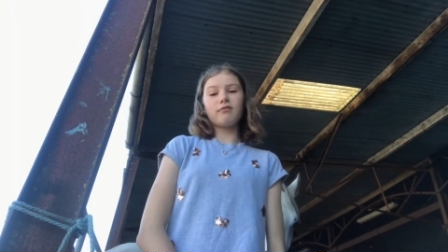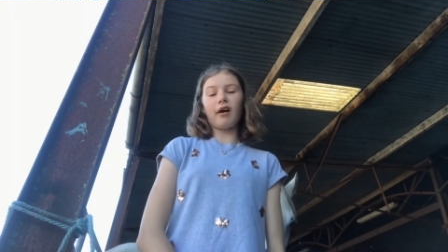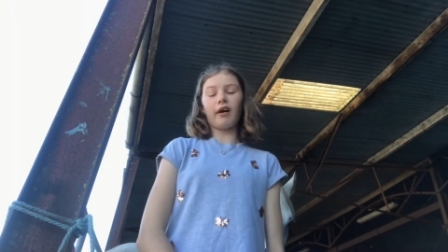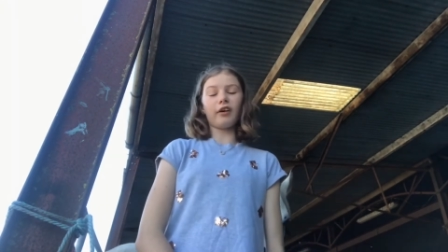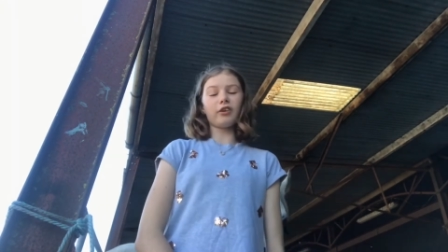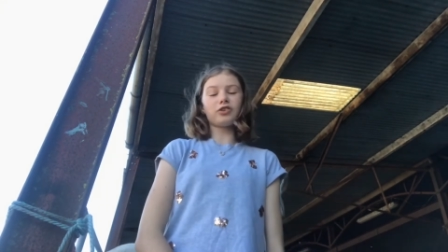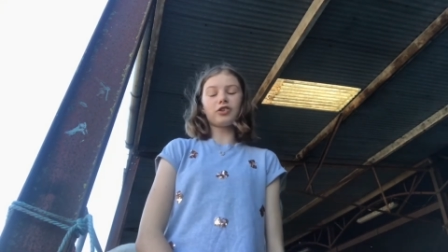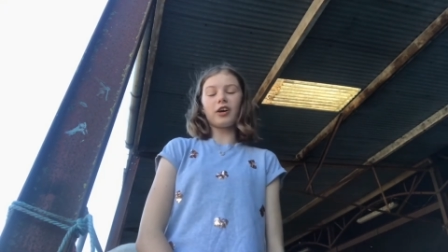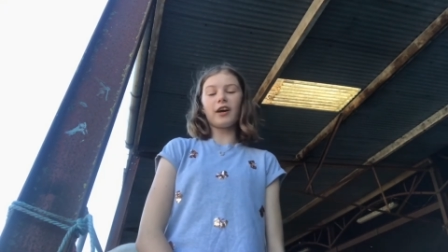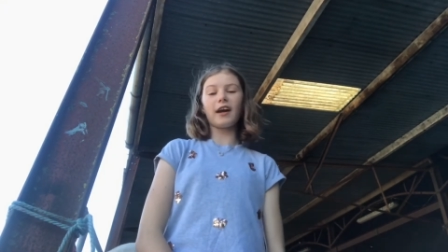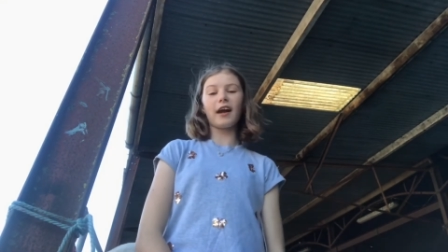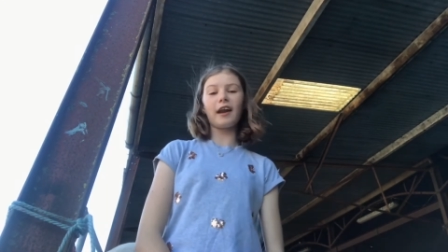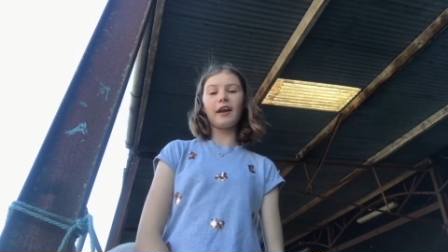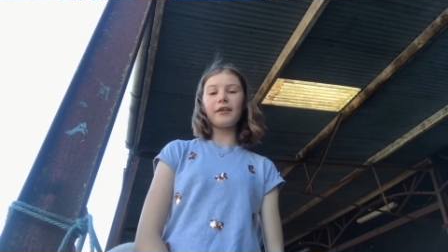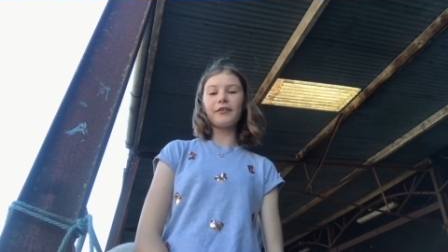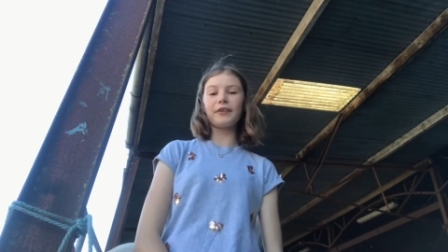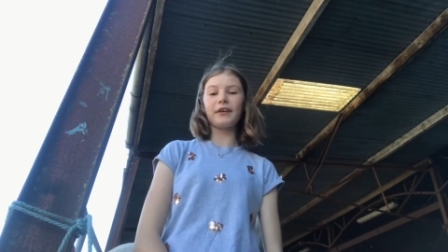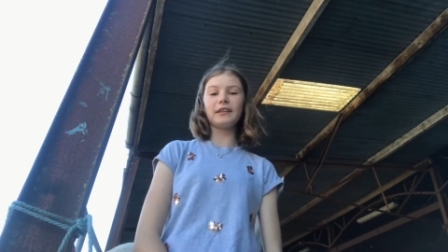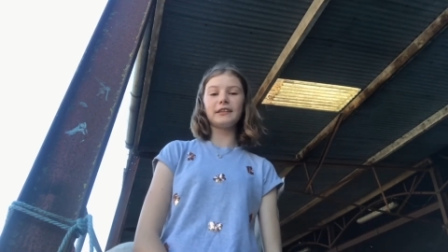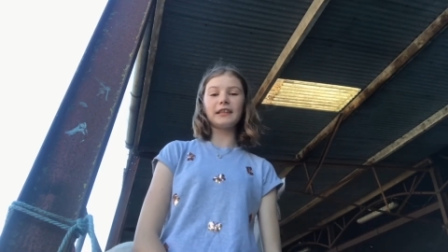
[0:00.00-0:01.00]
I'll try
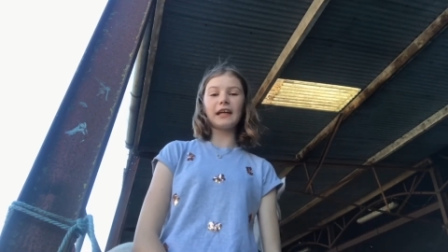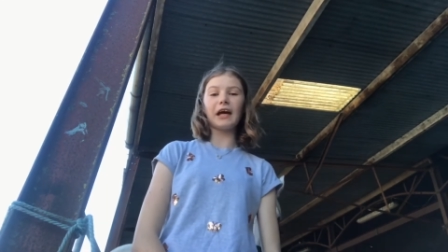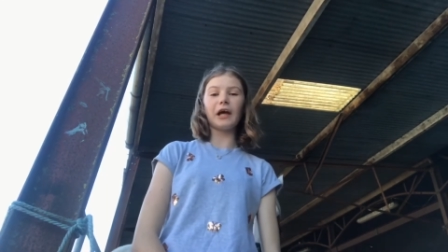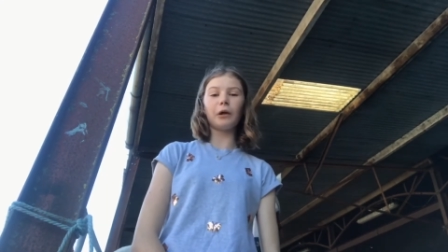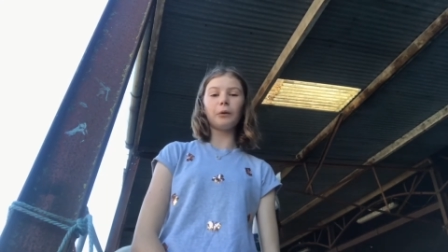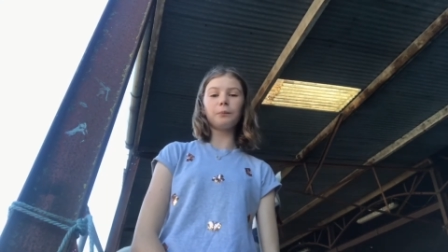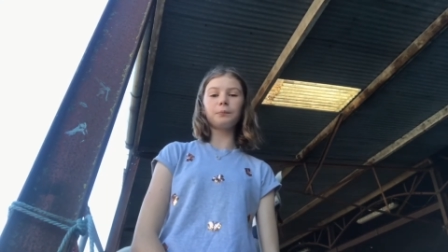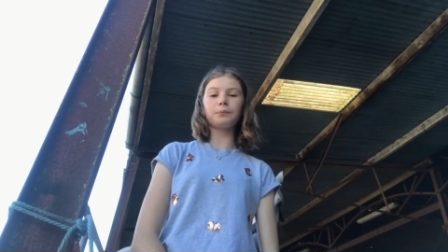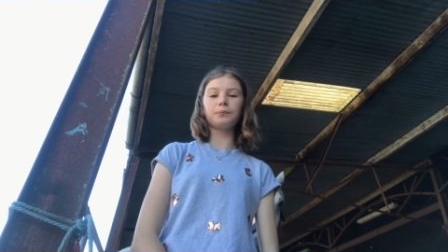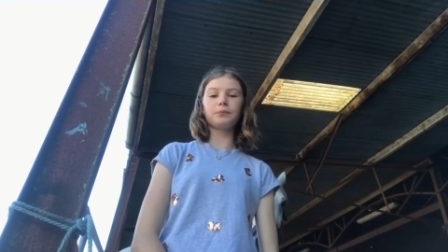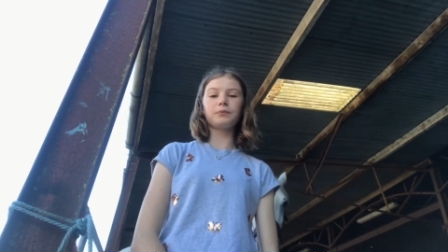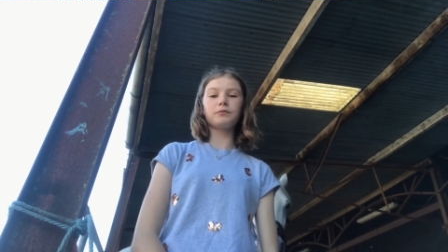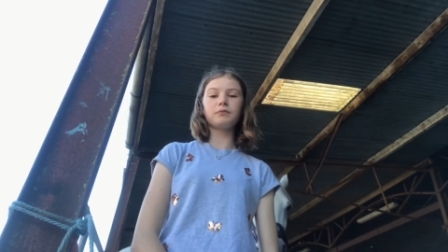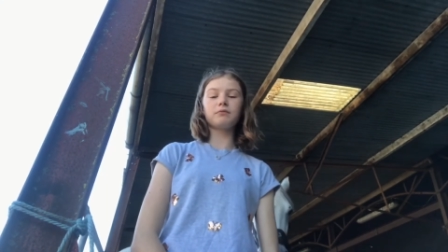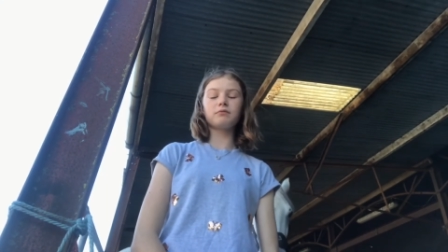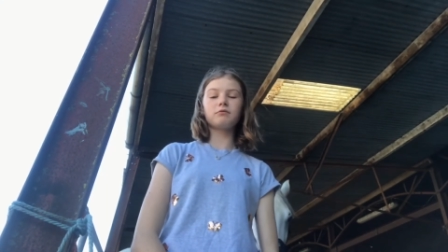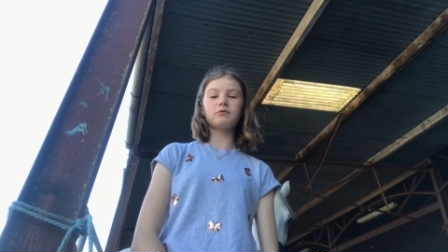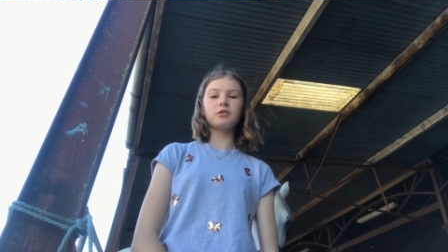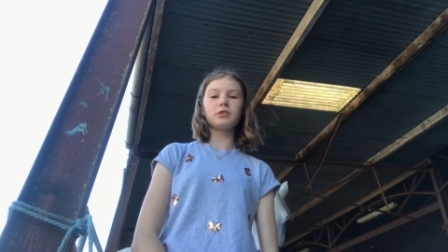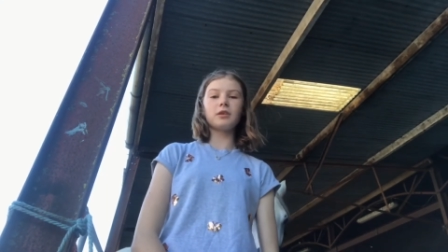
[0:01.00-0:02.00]
anything to help
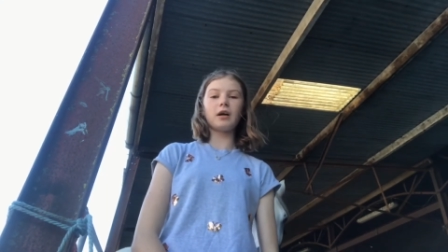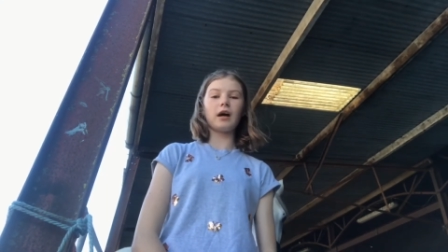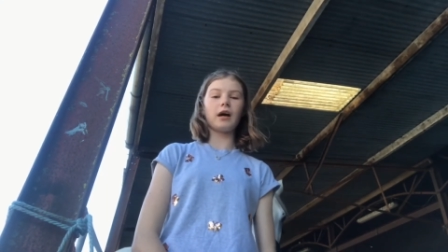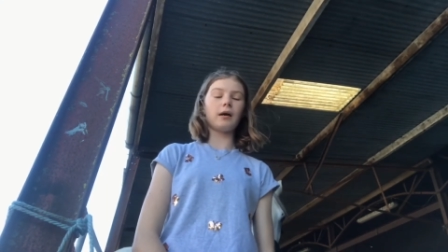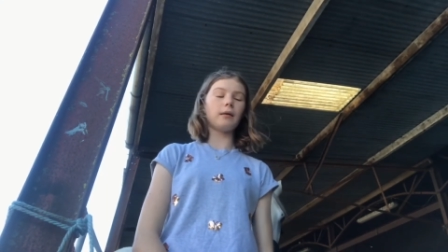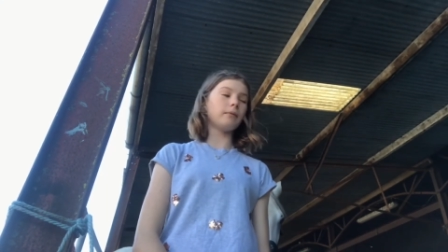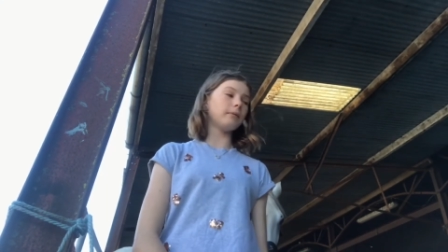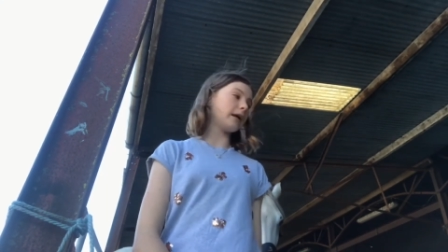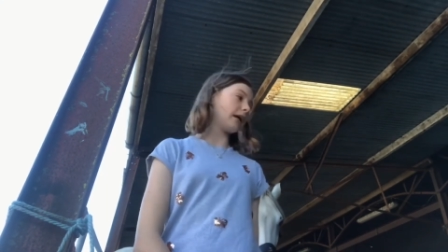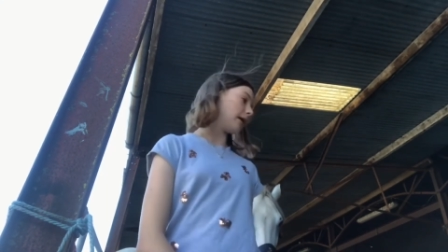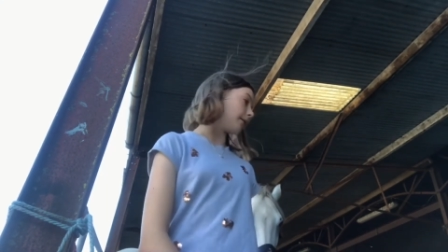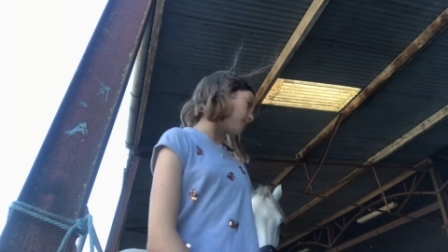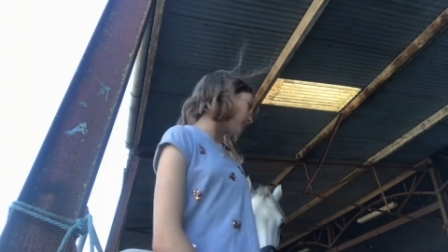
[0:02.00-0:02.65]
um, him